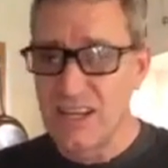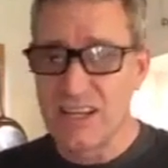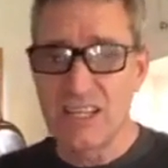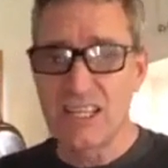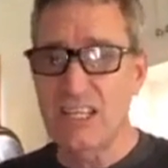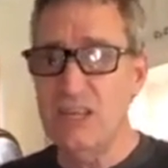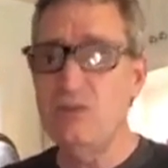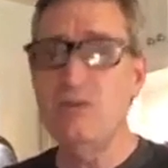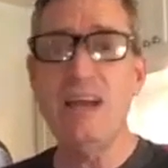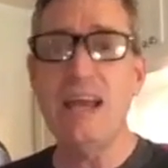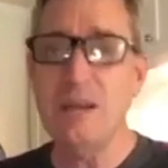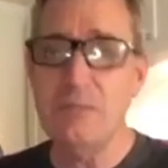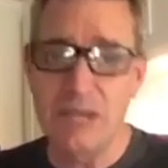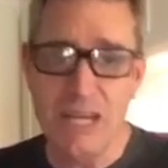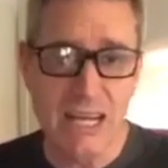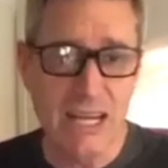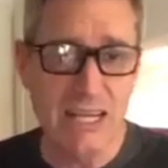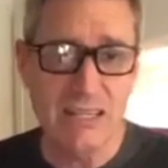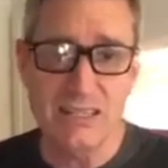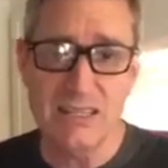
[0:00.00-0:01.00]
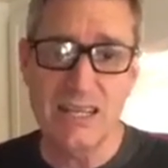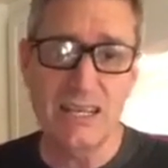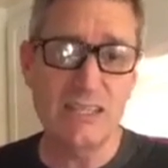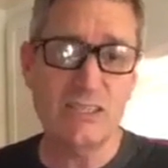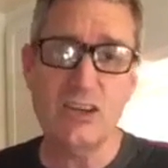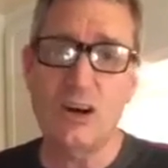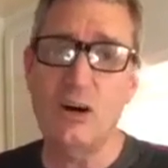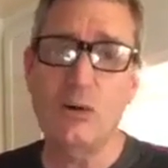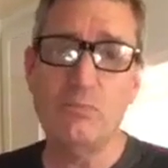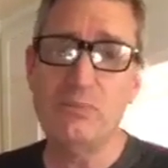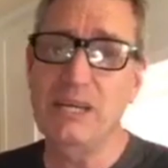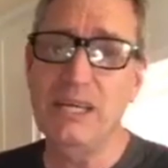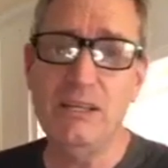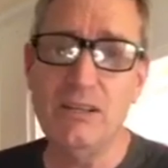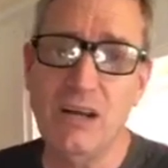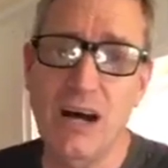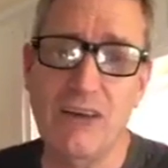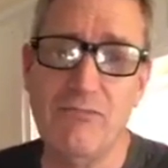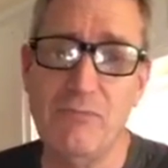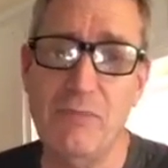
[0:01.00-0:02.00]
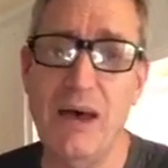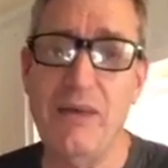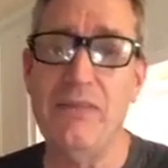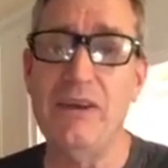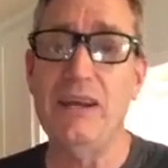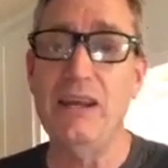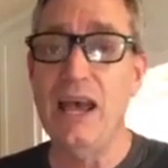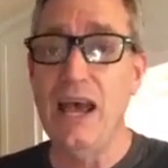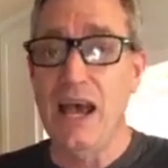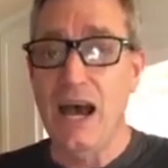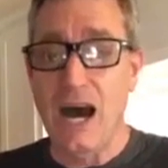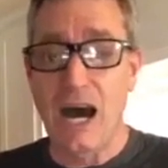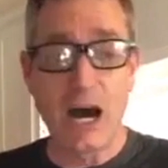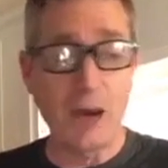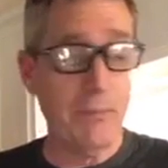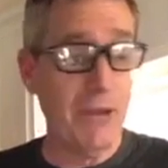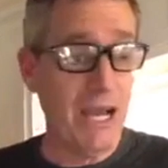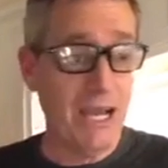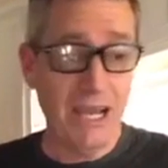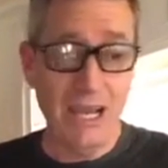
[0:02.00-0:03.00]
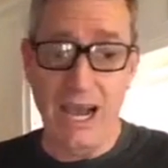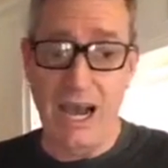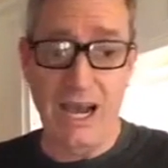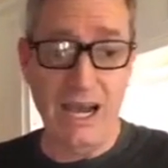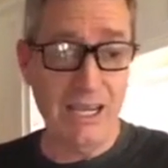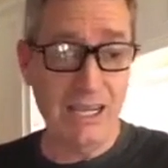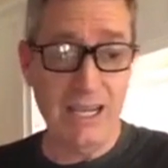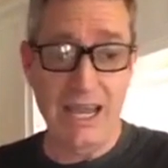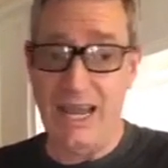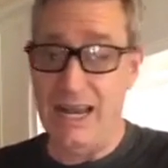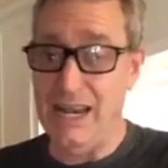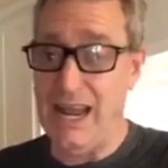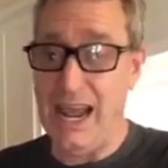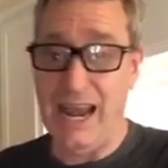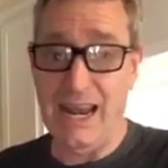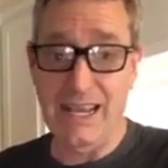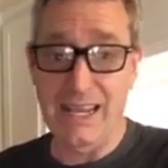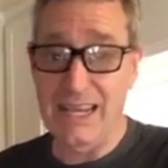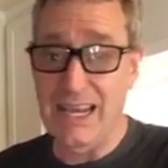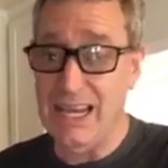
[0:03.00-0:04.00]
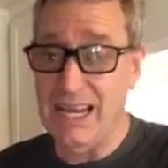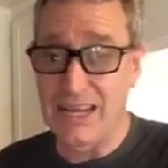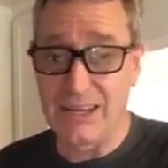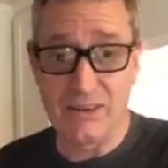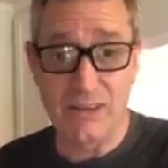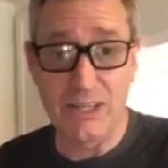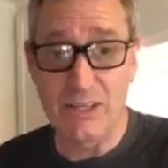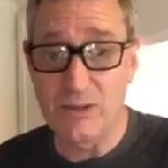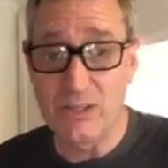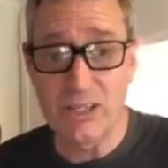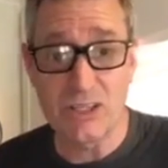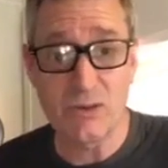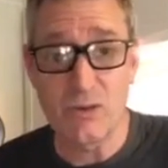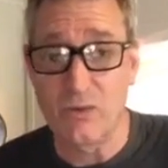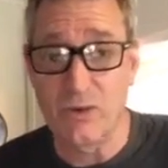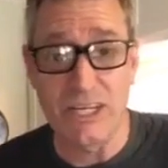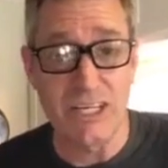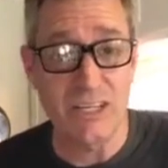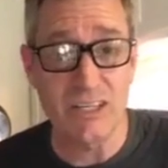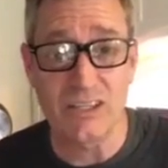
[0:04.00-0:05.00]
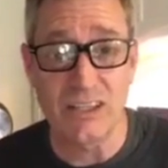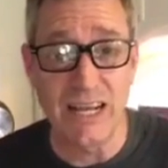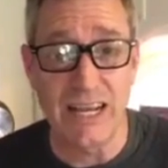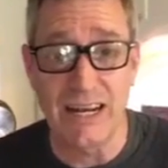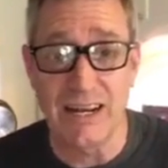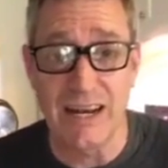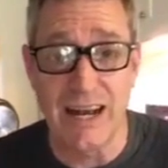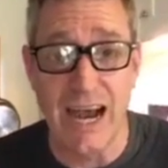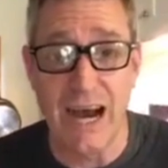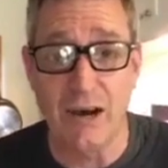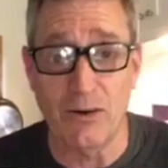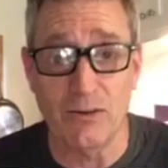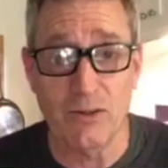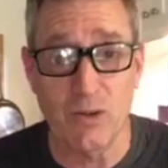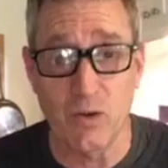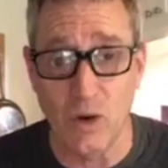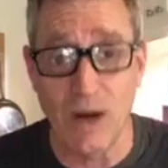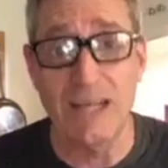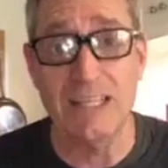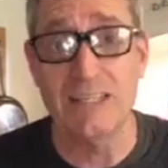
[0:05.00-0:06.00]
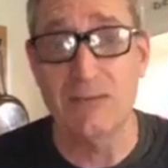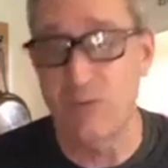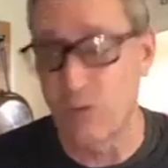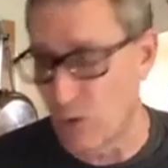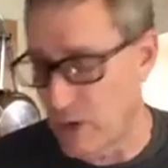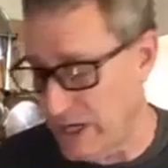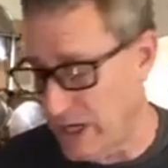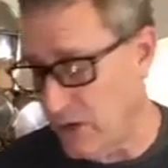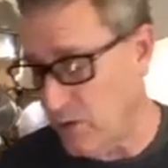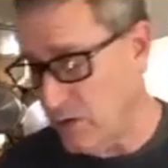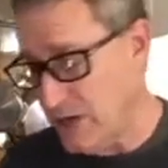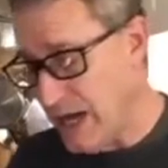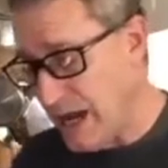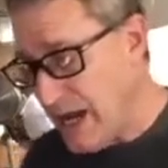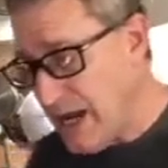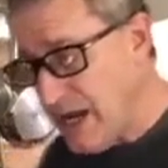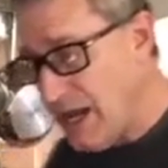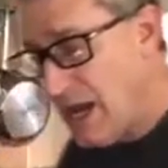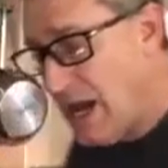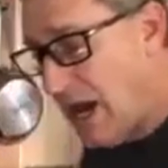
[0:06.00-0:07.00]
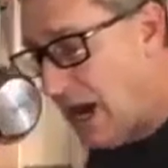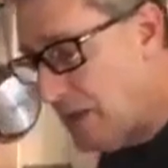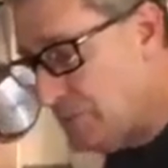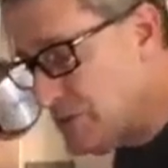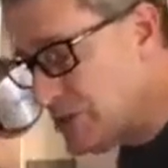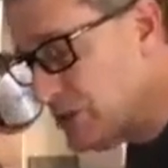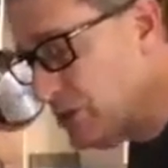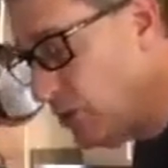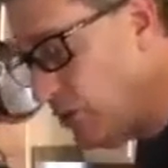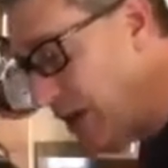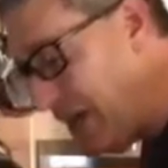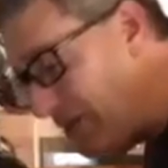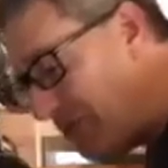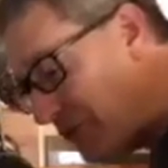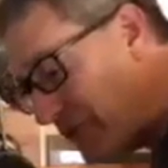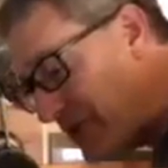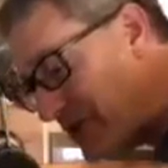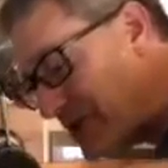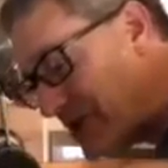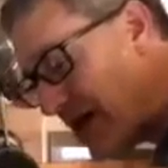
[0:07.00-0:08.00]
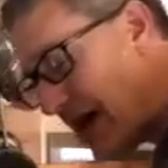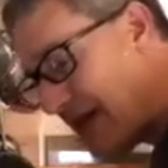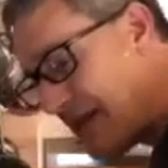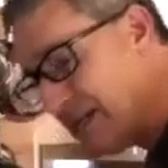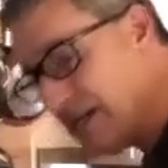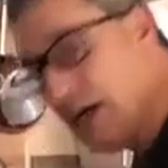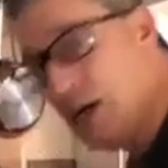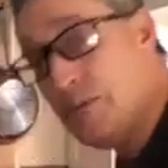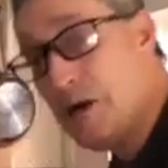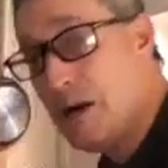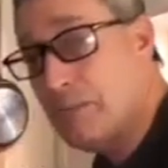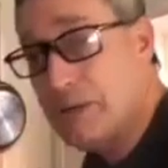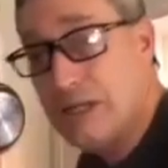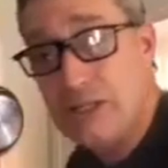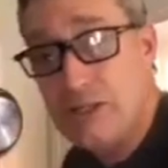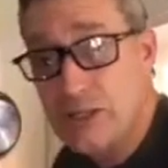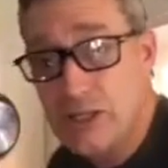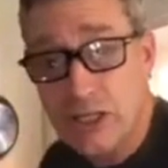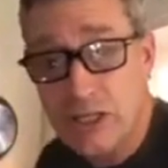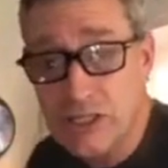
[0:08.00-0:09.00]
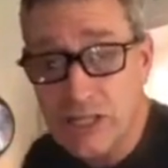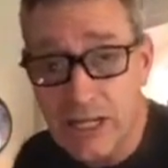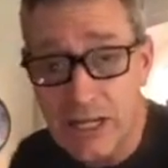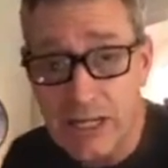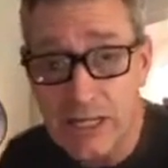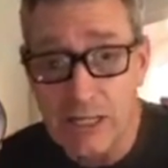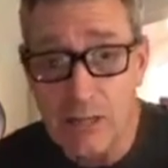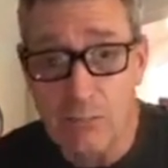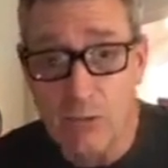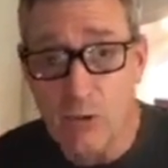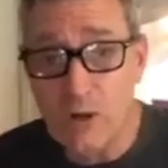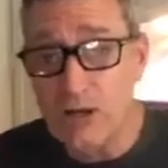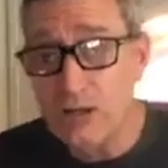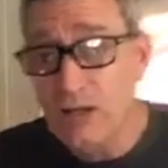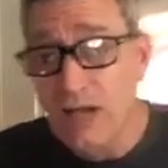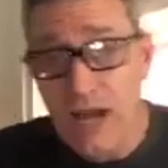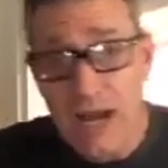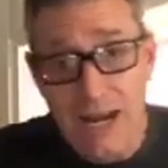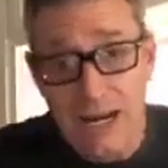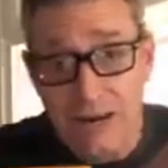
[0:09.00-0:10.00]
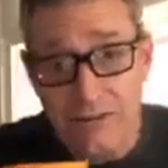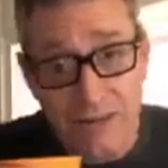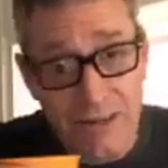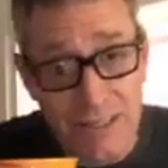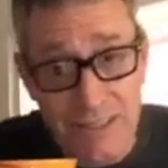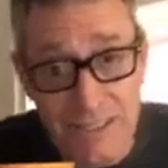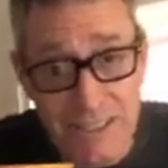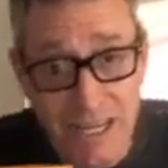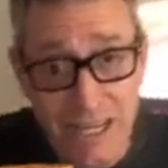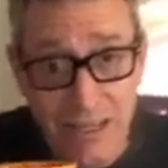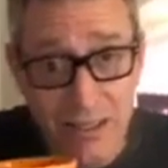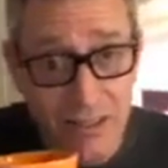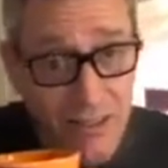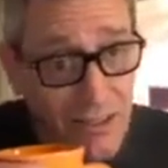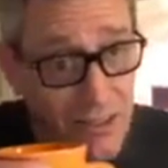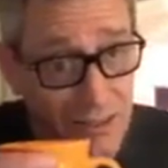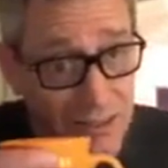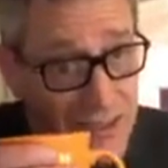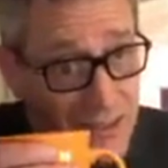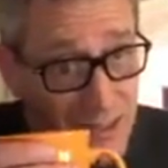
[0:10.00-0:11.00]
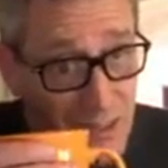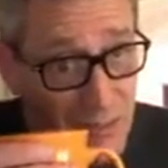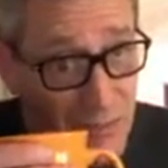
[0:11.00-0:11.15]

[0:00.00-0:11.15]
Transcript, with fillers: you name it, it's all pilaf method. And again, we just laid it out twice for you, okay? I'm still waiting for this guy to come up. He's just hitting the boil. I never did take a little sip